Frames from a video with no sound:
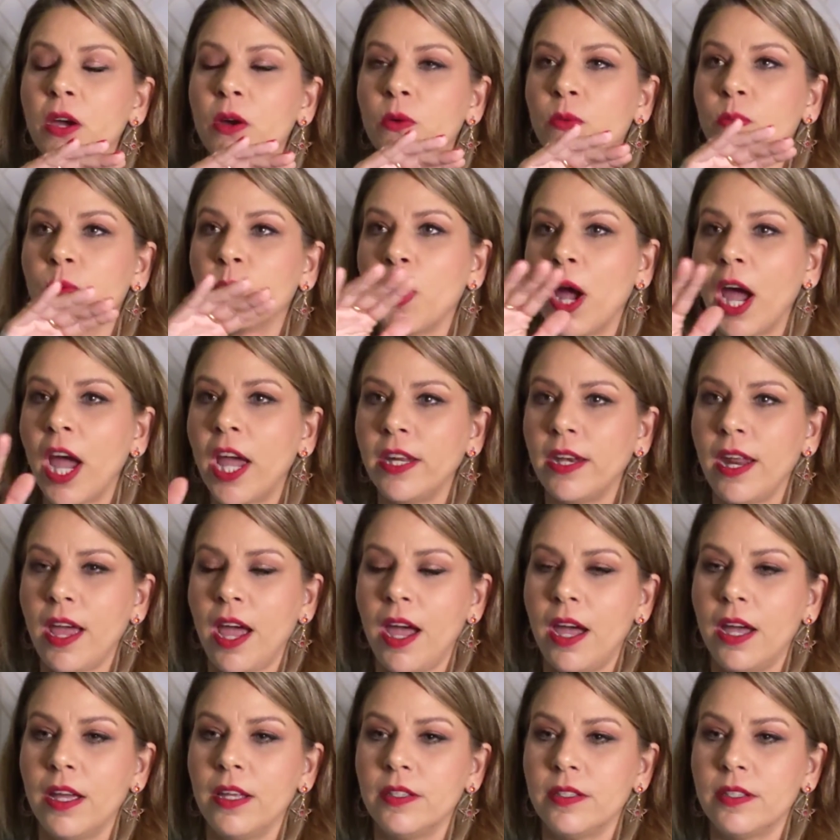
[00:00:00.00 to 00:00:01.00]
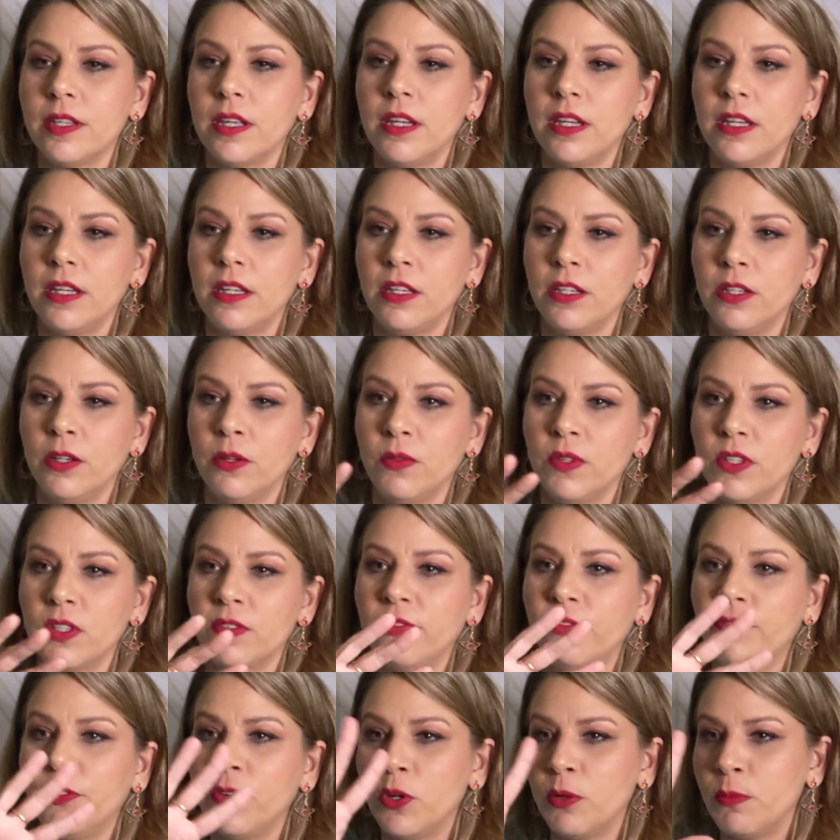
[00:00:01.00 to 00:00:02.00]
right as this
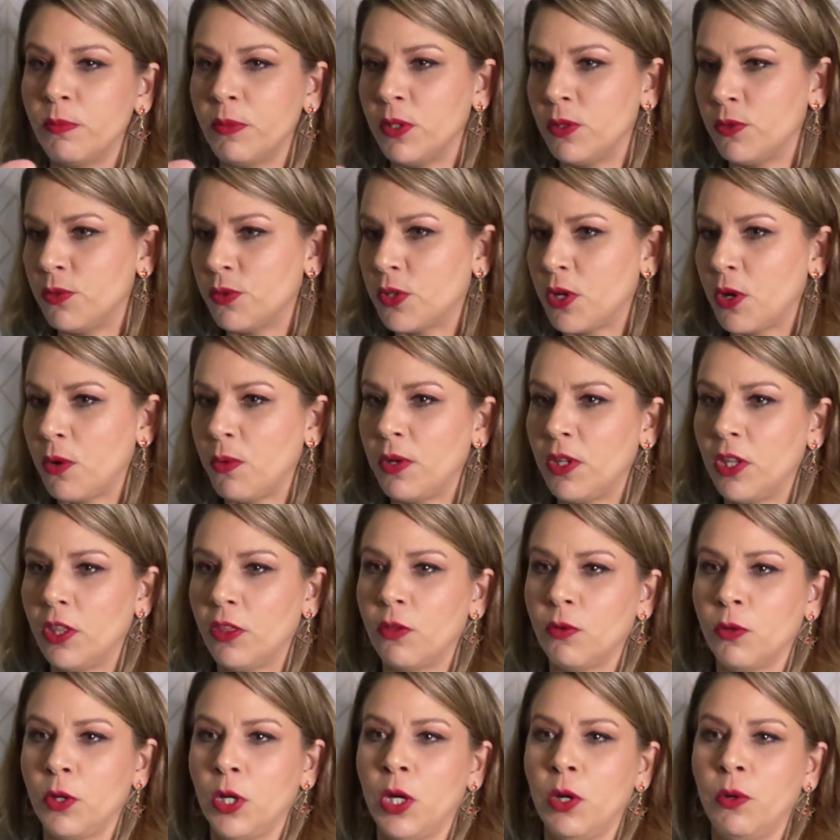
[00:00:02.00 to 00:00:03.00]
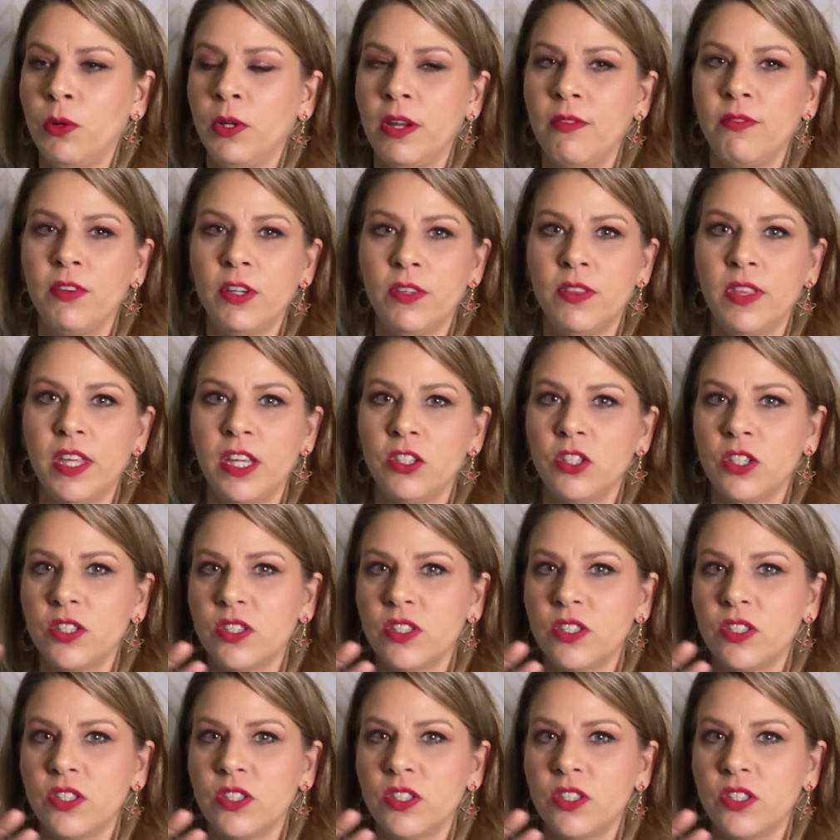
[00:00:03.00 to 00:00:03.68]
full moon's going through and everything.